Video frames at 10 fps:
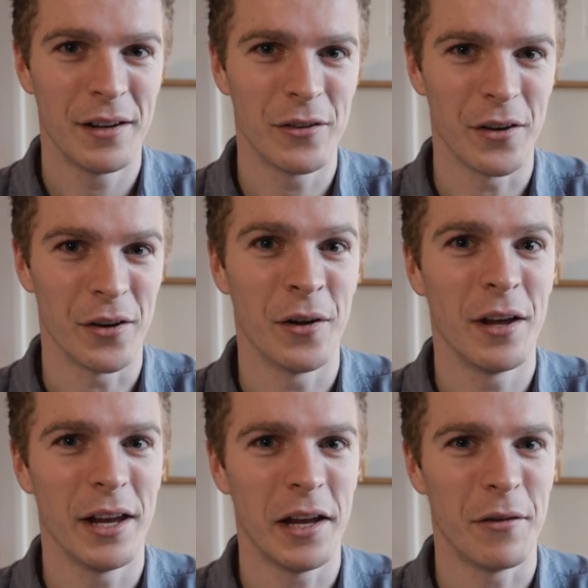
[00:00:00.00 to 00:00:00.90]
So
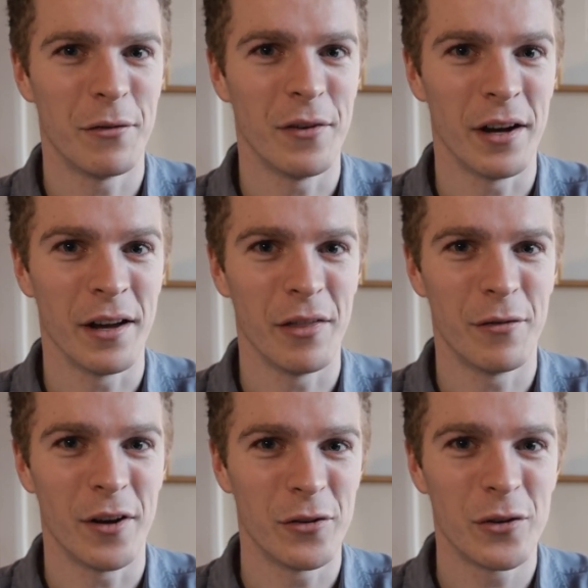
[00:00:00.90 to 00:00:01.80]
if the
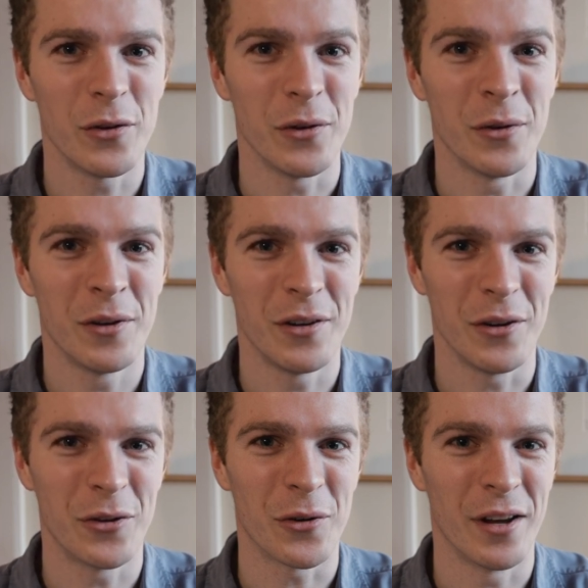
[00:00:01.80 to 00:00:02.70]
first two,
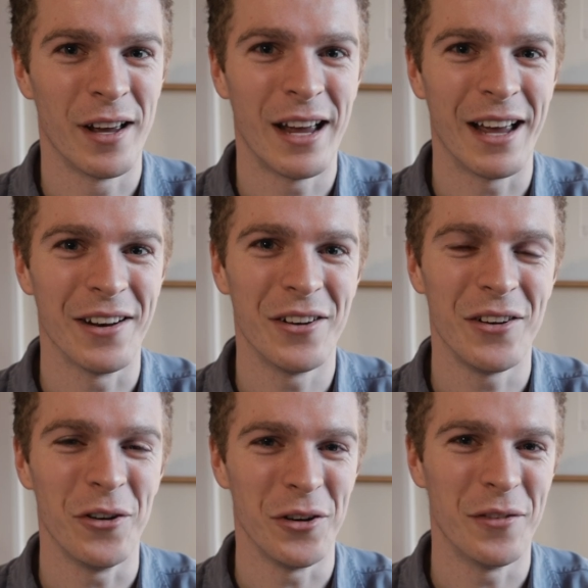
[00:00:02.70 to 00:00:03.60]
Google Scholar and
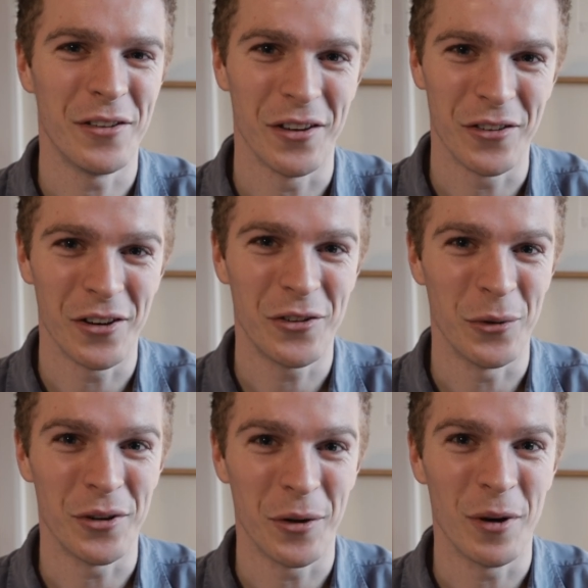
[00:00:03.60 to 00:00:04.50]
your university search tool,
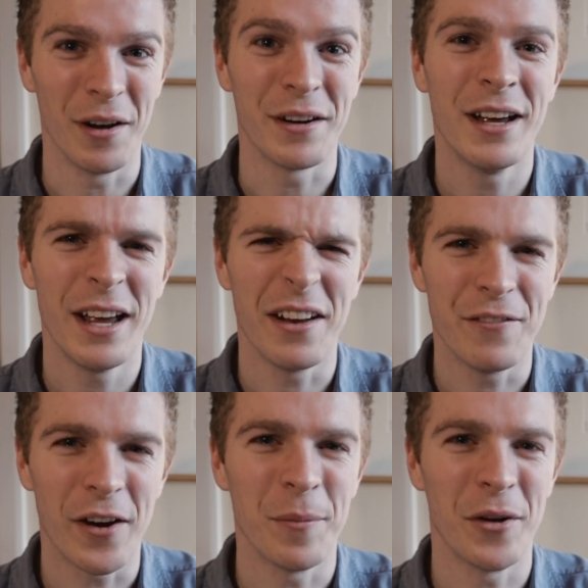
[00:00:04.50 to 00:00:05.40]
don't work,
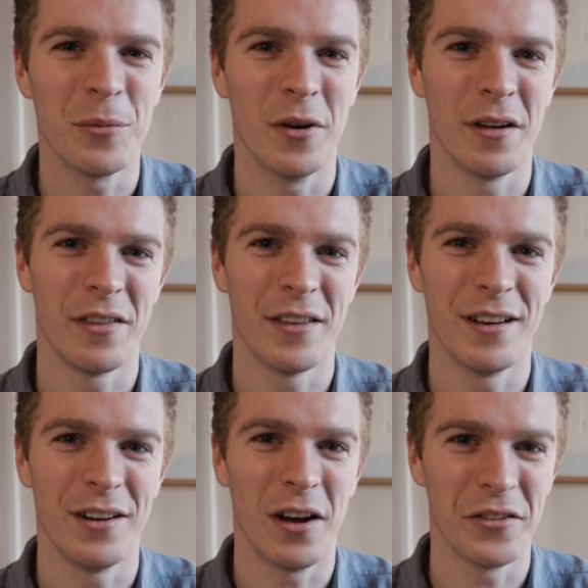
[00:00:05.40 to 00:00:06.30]
very much worth
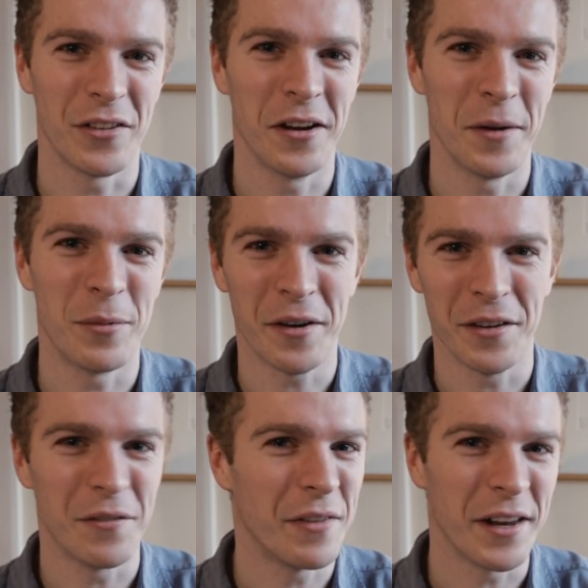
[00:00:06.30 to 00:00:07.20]
asking the
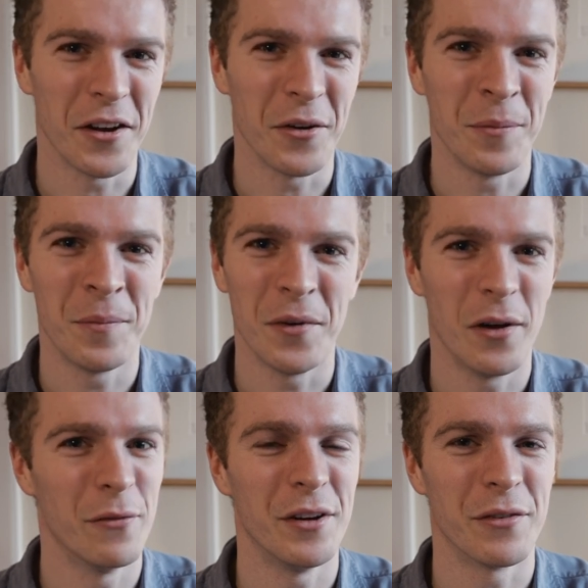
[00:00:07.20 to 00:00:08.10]
librarians if they know
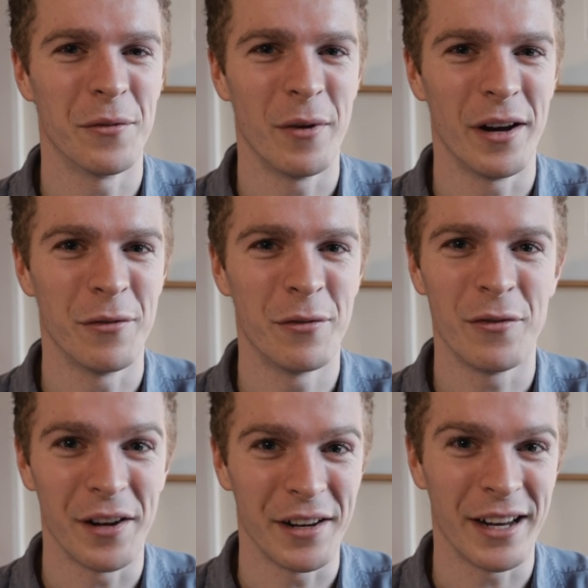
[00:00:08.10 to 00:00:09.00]
of a different way of
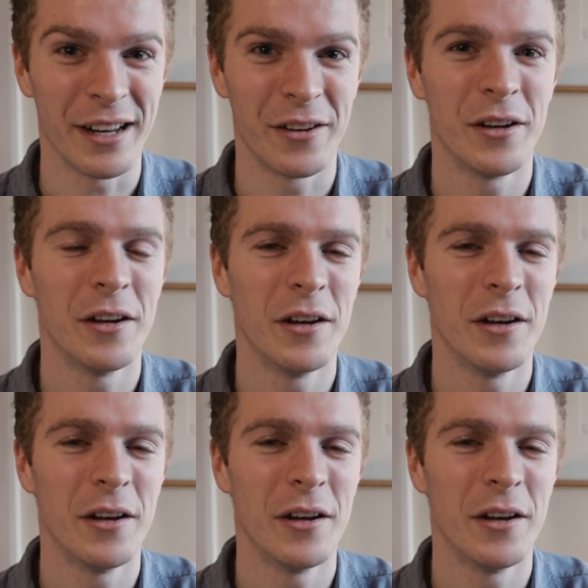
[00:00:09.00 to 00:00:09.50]
finding it,